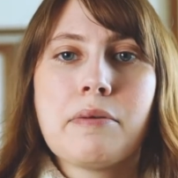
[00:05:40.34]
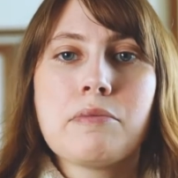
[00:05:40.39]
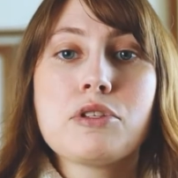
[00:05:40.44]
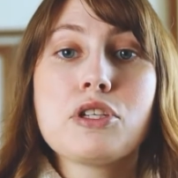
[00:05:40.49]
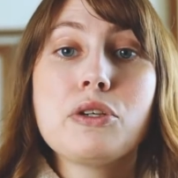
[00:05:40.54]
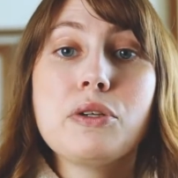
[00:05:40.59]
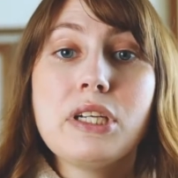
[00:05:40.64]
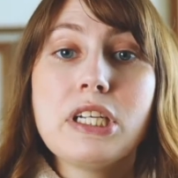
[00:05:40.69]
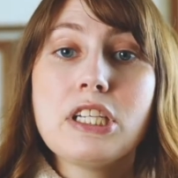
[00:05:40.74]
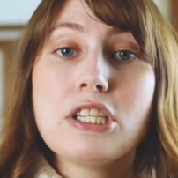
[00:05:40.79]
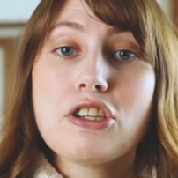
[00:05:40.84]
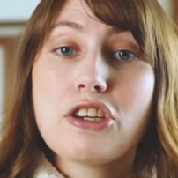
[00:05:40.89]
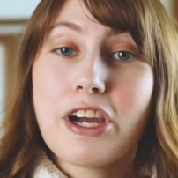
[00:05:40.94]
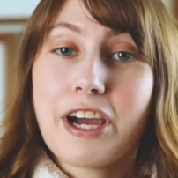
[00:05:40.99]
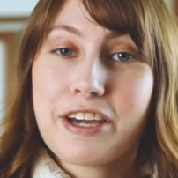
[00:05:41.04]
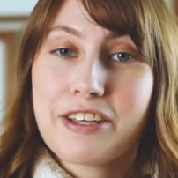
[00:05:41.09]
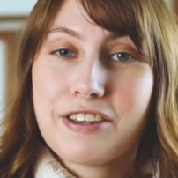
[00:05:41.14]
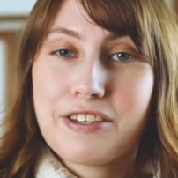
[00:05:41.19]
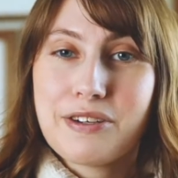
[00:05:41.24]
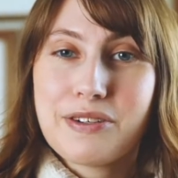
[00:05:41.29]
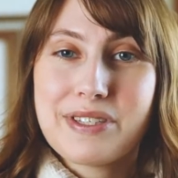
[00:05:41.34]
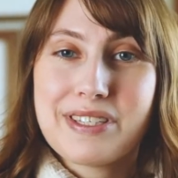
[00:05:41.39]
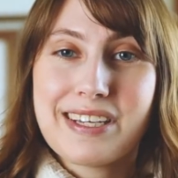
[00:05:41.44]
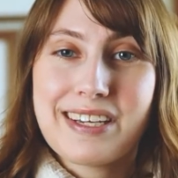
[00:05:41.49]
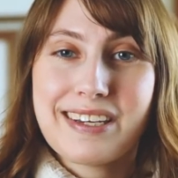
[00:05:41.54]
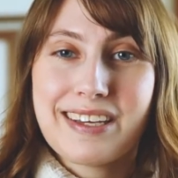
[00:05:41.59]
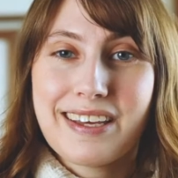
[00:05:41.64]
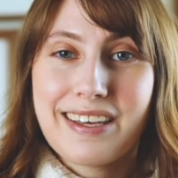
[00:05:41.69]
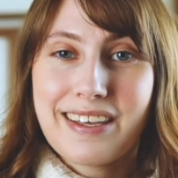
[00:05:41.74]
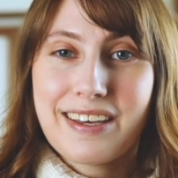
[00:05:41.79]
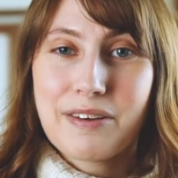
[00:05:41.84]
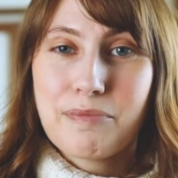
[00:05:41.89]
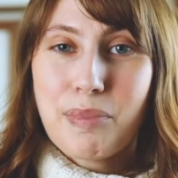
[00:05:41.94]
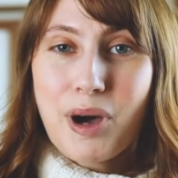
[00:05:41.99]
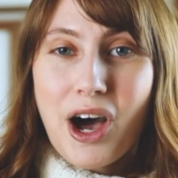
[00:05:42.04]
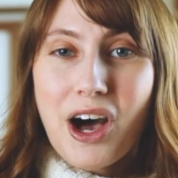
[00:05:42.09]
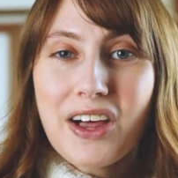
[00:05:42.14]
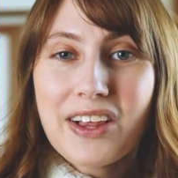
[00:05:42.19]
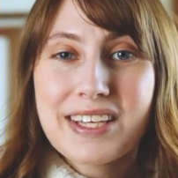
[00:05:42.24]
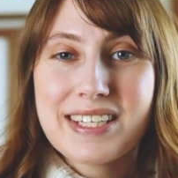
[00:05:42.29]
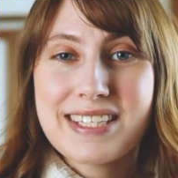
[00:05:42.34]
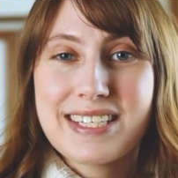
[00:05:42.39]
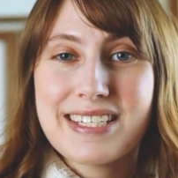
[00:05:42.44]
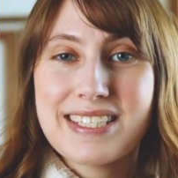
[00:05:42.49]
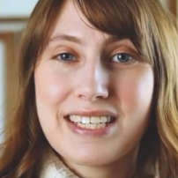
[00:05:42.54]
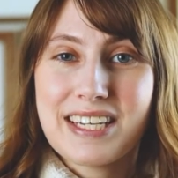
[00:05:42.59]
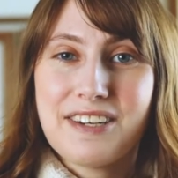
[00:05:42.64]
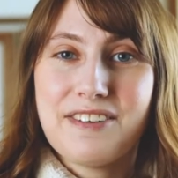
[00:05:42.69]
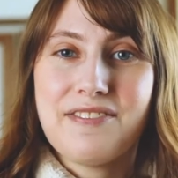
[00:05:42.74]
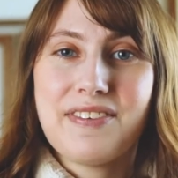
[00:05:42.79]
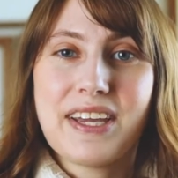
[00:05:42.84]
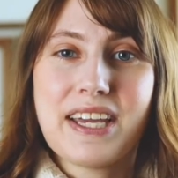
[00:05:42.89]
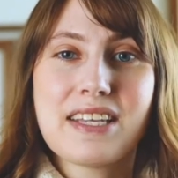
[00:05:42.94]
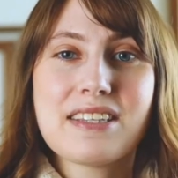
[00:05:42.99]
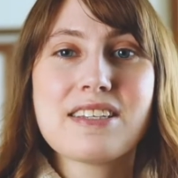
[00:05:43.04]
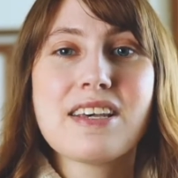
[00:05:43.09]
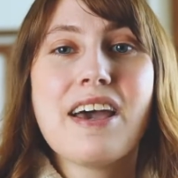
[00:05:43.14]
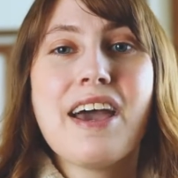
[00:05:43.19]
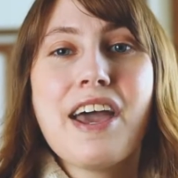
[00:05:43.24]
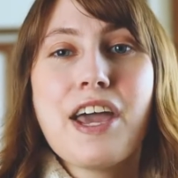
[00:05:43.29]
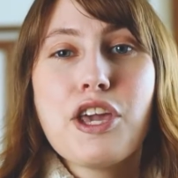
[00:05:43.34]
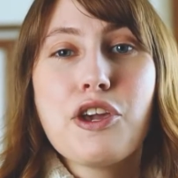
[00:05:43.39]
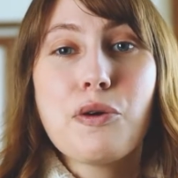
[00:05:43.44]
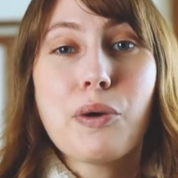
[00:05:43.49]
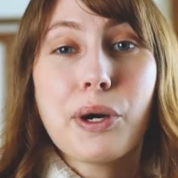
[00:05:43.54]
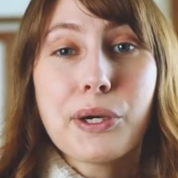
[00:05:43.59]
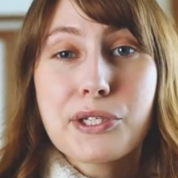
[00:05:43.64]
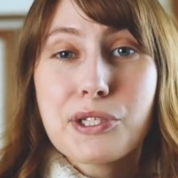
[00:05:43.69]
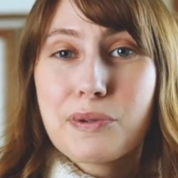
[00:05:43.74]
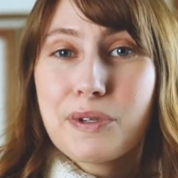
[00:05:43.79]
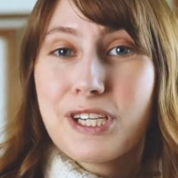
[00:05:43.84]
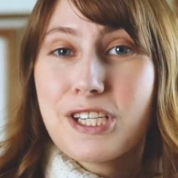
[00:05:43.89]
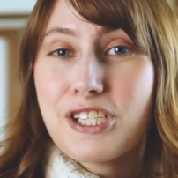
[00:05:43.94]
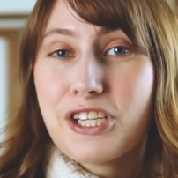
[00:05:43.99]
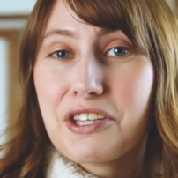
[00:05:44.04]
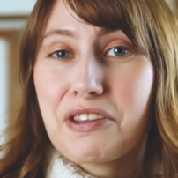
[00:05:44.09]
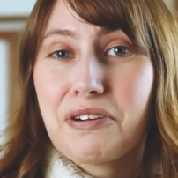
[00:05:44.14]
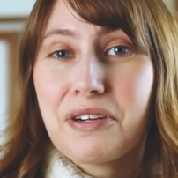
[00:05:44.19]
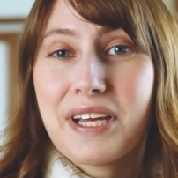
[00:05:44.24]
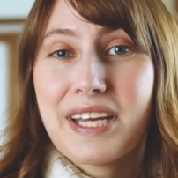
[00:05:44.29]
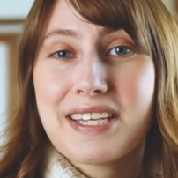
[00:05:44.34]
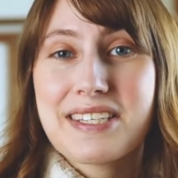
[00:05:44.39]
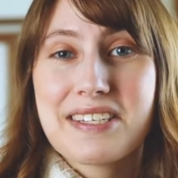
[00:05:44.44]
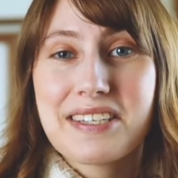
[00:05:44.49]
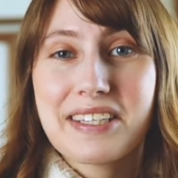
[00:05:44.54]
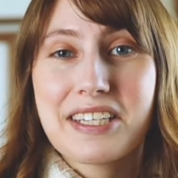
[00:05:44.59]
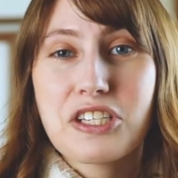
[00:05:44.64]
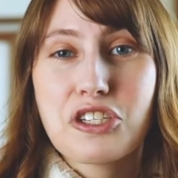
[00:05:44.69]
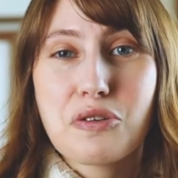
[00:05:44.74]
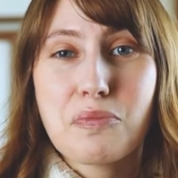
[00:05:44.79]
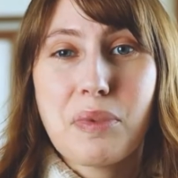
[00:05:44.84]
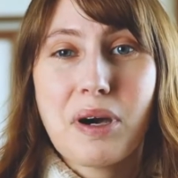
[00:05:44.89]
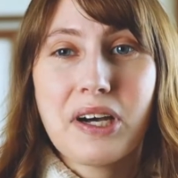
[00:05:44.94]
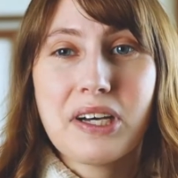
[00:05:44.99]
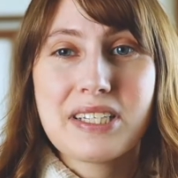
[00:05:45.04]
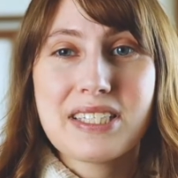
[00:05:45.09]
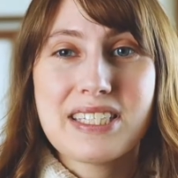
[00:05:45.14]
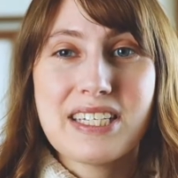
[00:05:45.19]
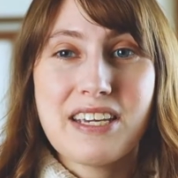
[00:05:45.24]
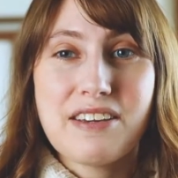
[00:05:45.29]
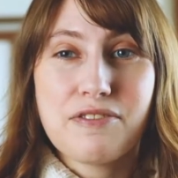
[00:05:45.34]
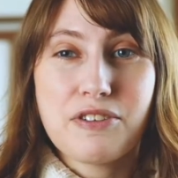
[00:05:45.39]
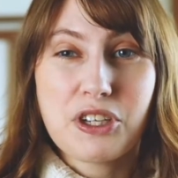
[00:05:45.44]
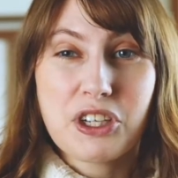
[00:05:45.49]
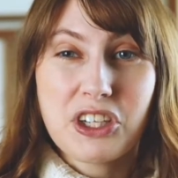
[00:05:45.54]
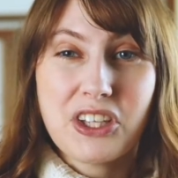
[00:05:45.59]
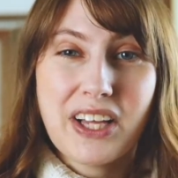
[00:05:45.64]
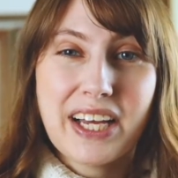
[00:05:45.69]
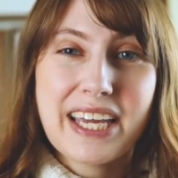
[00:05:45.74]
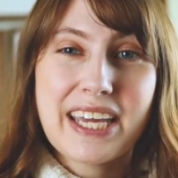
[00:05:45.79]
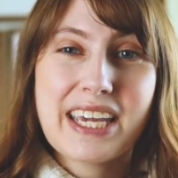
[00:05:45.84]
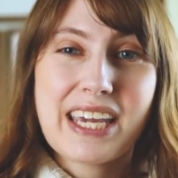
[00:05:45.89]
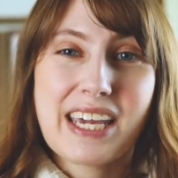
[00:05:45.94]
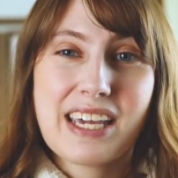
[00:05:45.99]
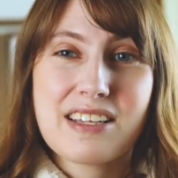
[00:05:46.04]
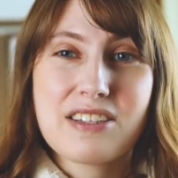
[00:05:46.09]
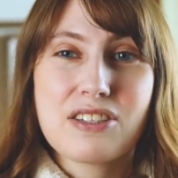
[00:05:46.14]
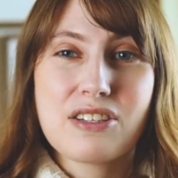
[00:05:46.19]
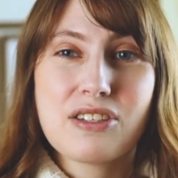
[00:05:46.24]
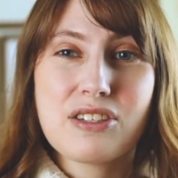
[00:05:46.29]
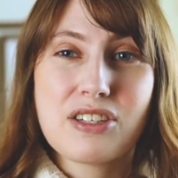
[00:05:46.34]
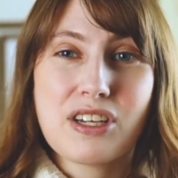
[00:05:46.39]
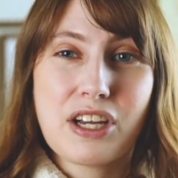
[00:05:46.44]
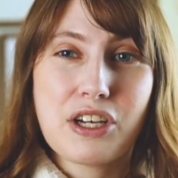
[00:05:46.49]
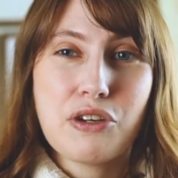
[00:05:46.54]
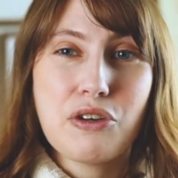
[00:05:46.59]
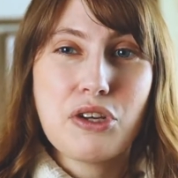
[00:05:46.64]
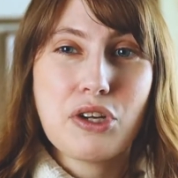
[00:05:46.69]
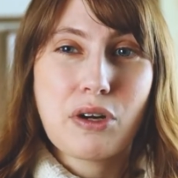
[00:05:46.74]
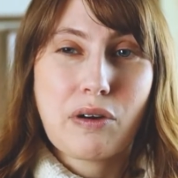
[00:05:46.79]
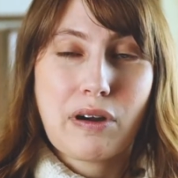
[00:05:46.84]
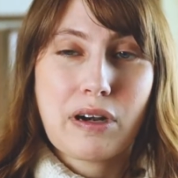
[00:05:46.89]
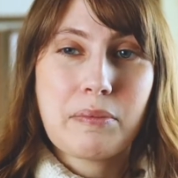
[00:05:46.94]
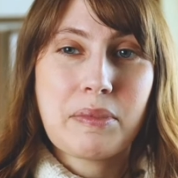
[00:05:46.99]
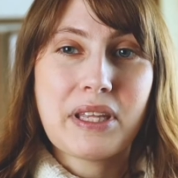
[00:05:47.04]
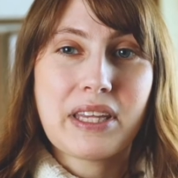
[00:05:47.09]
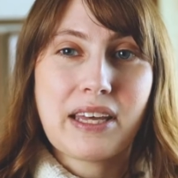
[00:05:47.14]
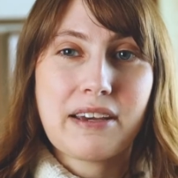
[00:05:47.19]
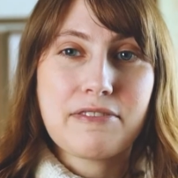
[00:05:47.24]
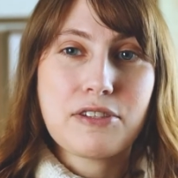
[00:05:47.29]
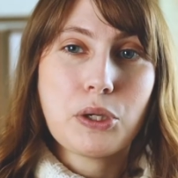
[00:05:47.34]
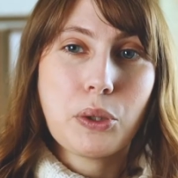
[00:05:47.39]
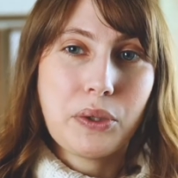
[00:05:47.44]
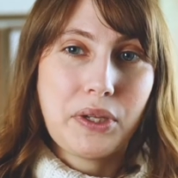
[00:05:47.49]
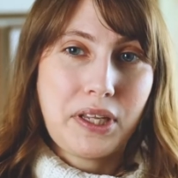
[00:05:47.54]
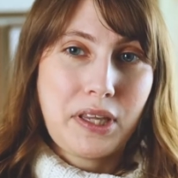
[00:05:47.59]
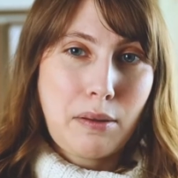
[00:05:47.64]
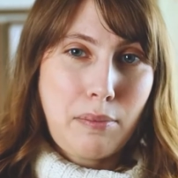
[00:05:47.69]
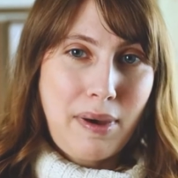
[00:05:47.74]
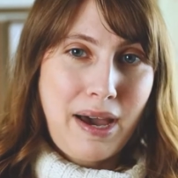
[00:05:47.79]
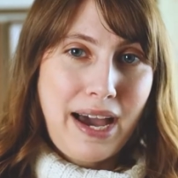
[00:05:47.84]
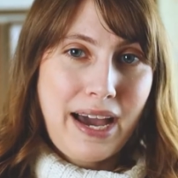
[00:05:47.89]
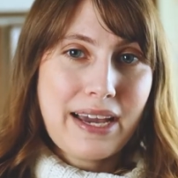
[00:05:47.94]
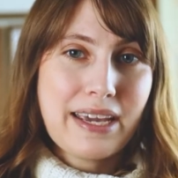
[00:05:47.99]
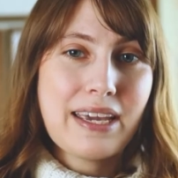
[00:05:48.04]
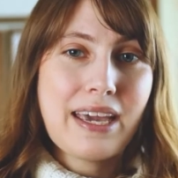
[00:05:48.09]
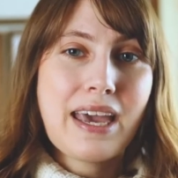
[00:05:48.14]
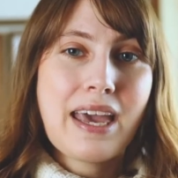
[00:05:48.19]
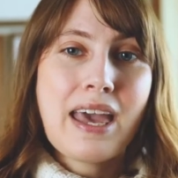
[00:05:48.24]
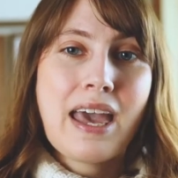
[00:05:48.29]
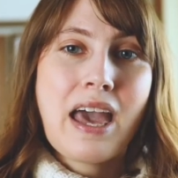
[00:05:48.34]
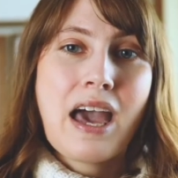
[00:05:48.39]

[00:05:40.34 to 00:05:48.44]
So you need to check those policies in advance. You also want to check their cancellation policy. If your client cancels on you, you don't want to be left holding the bag.